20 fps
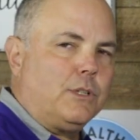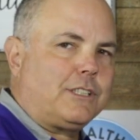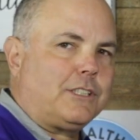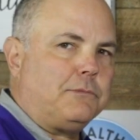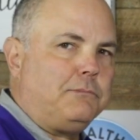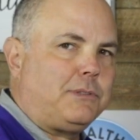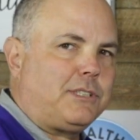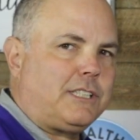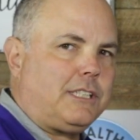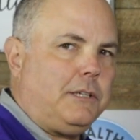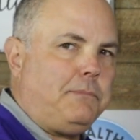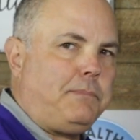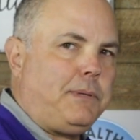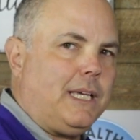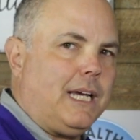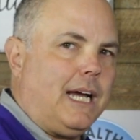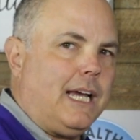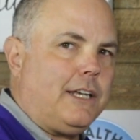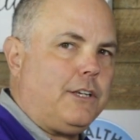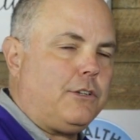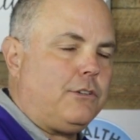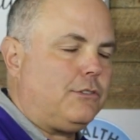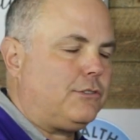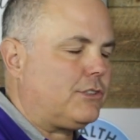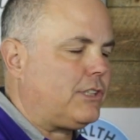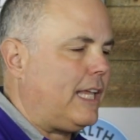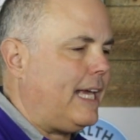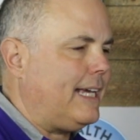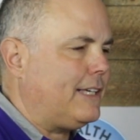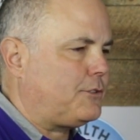with some CPI
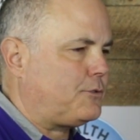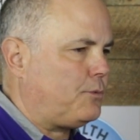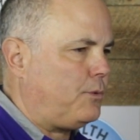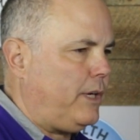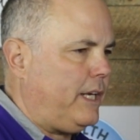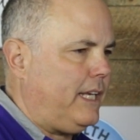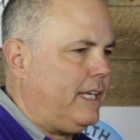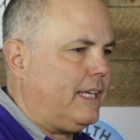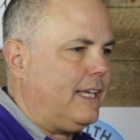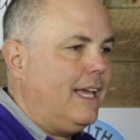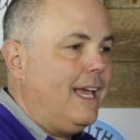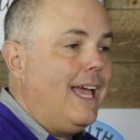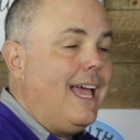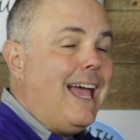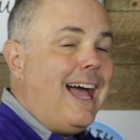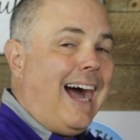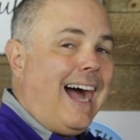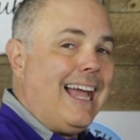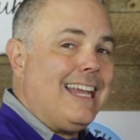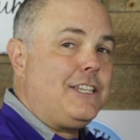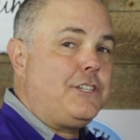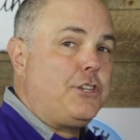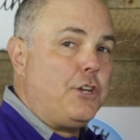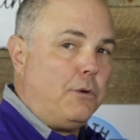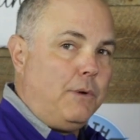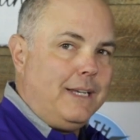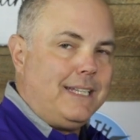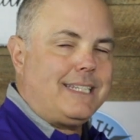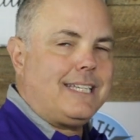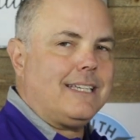news last week. I
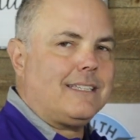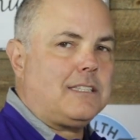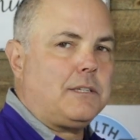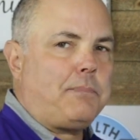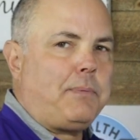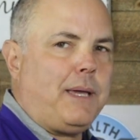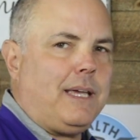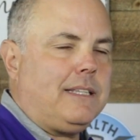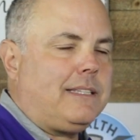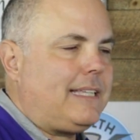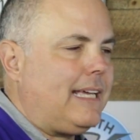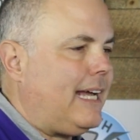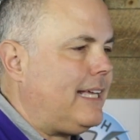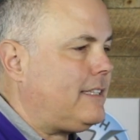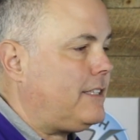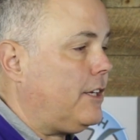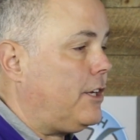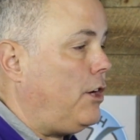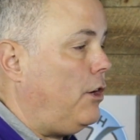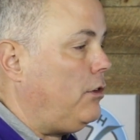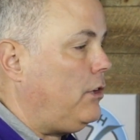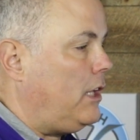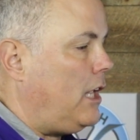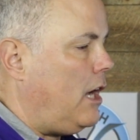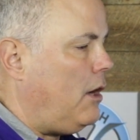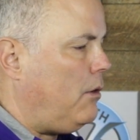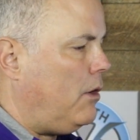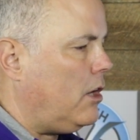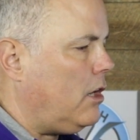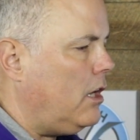do anticipate that to go
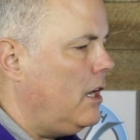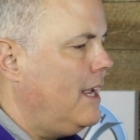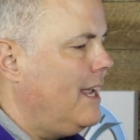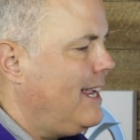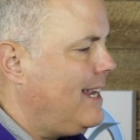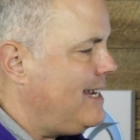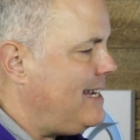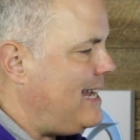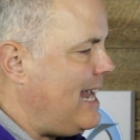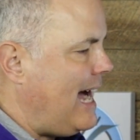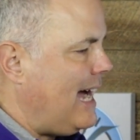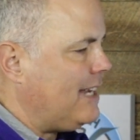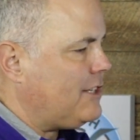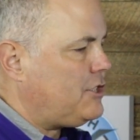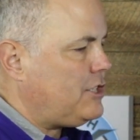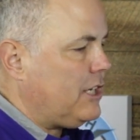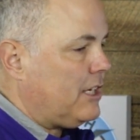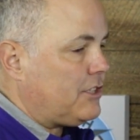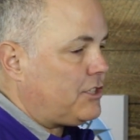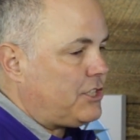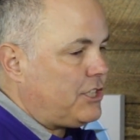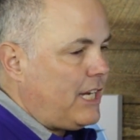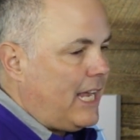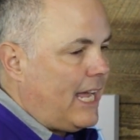lower, not just